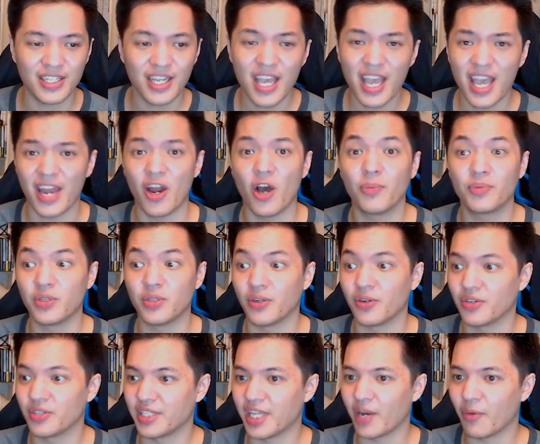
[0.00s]
and helps you
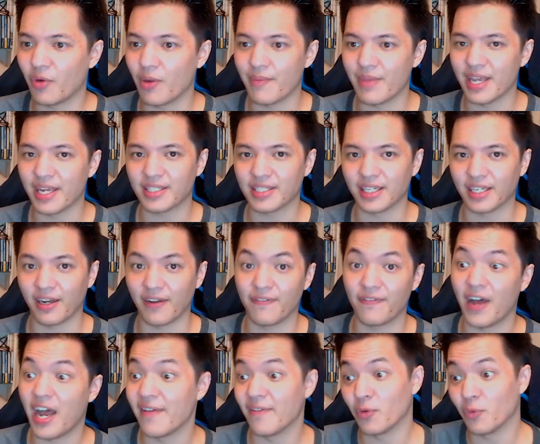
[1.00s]
understand what makes like a
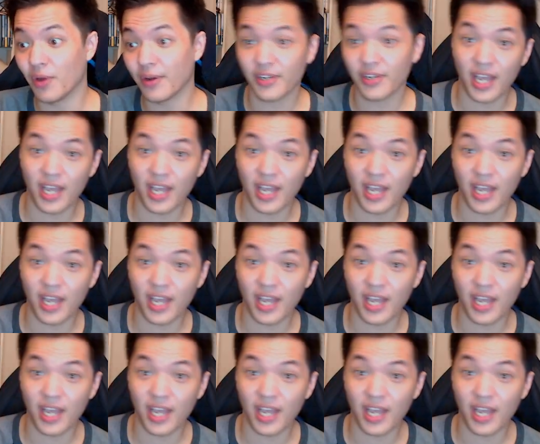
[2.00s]
5 in one